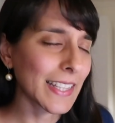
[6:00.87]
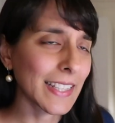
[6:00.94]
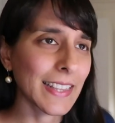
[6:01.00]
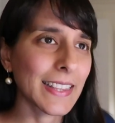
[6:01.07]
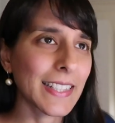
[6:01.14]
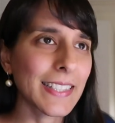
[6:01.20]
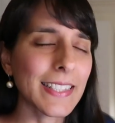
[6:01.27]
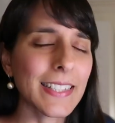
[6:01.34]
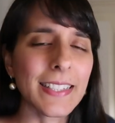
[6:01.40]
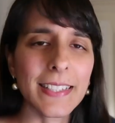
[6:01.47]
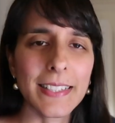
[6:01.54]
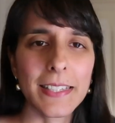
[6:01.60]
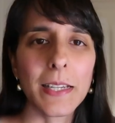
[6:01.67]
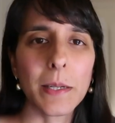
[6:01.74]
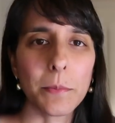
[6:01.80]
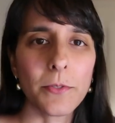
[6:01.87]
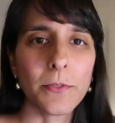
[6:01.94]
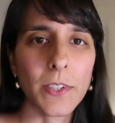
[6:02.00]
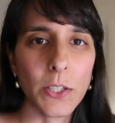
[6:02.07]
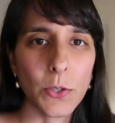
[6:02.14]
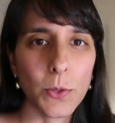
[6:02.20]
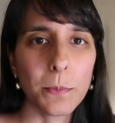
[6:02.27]
that this is a tip
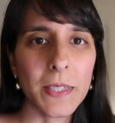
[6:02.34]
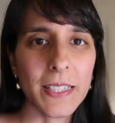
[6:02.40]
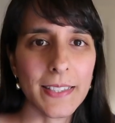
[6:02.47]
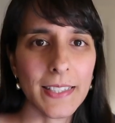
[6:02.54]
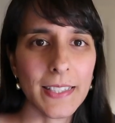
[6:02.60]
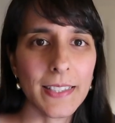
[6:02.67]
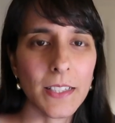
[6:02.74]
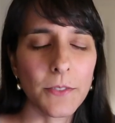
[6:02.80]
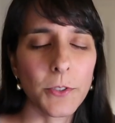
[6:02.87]
for your business.